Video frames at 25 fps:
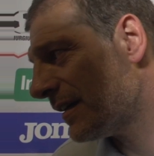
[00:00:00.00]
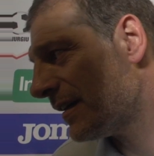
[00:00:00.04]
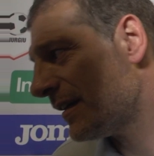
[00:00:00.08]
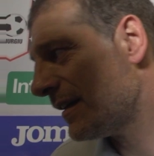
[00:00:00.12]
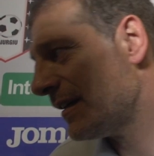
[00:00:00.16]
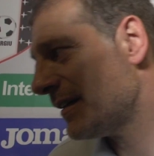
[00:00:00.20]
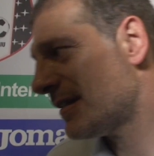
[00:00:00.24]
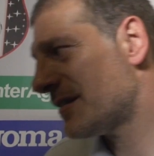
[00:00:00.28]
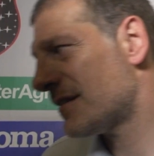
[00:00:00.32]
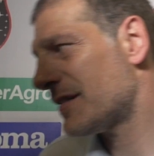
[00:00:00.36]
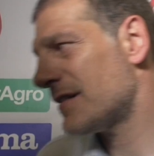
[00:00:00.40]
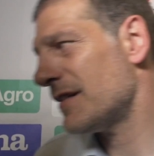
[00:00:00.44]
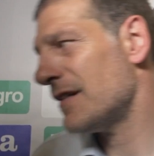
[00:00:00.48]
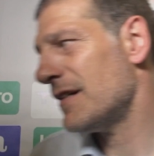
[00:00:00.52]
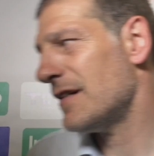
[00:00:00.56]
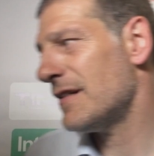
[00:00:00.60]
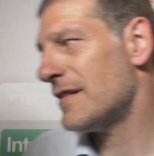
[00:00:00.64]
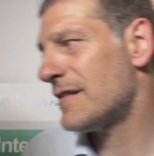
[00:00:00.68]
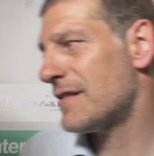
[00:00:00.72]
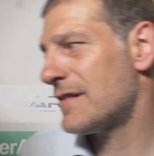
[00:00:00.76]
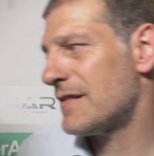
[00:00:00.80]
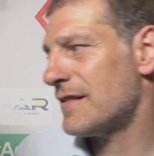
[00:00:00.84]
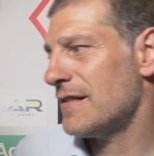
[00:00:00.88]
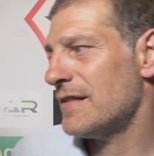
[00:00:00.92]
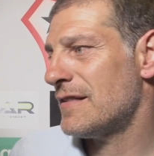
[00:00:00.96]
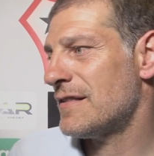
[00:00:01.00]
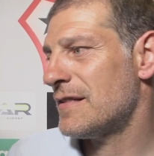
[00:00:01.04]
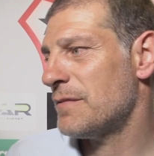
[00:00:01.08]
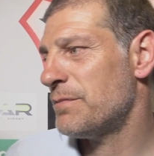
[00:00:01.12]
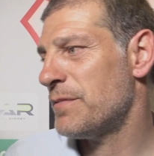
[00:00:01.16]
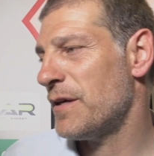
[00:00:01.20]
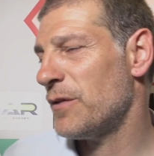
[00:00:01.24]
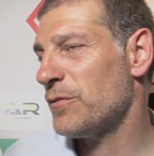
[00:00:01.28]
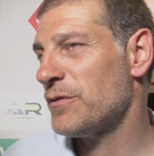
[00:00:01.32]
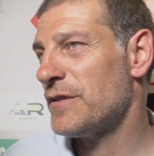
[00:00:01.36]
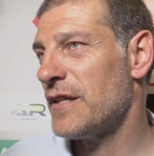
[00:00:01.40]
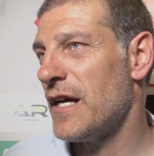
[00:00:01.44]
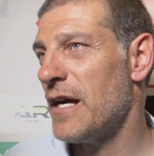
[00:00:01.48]
it's
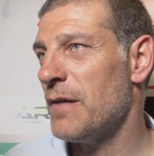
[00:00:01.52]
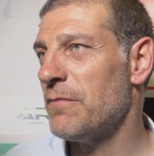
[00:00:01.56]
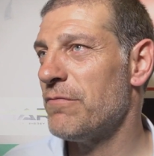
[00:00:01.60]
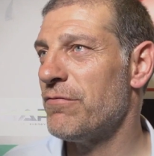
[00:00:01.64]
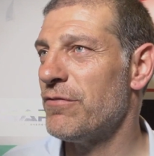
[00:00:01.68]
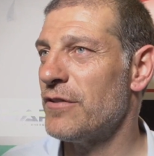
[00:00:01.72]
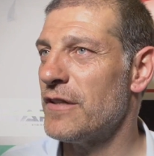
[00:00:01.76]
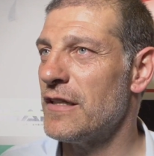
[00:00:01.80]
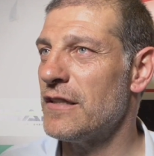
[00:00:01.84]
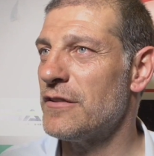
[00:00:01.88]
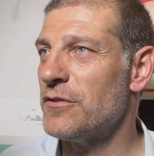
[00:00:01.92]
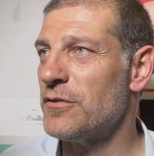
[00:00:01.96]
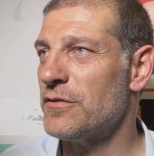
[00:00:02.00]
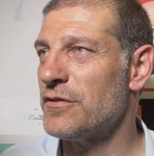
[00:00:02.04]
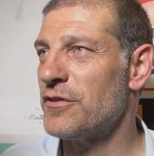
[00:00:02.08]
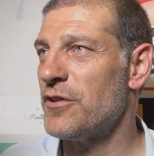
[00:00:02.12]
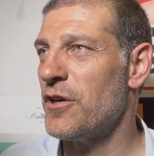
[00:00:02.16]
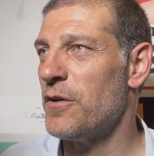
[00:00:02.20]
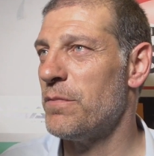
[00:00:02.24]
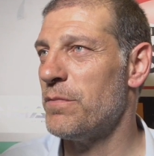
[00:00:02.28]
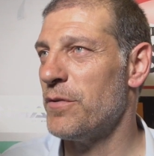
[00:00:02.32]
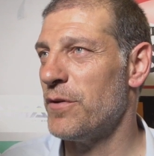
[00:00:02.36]
about time for that to stop.